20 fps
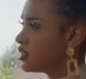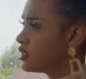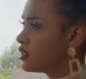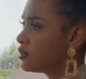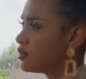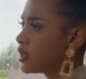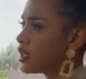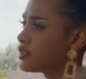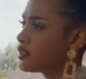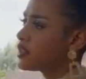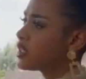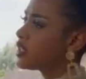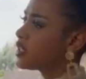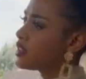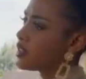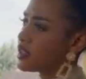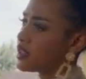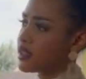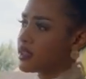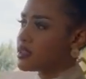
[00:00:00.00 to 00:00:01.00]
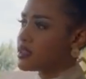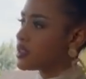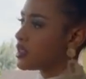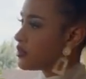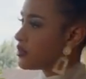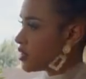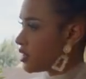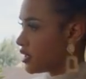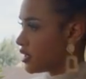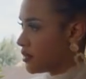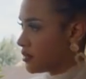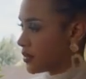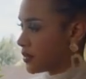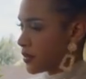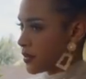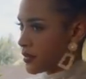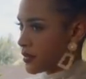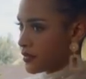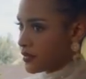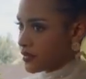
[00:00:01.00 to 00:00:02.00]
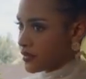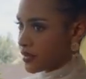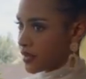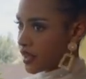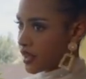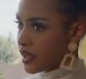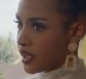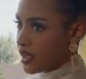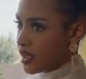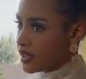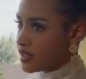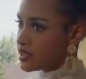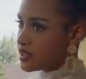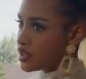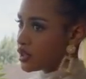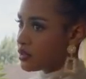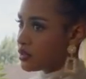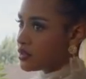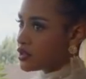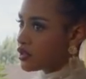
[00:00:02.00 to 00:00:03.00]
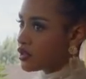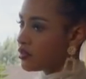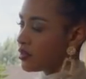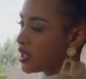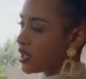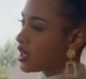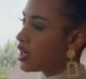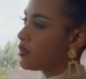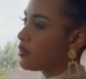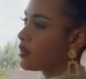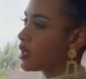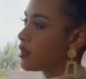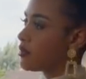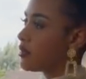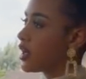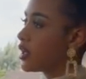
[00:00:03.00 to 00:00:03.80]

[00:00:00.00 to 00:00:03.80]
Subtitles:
Whatever they think is up to them. And in terms of becoming my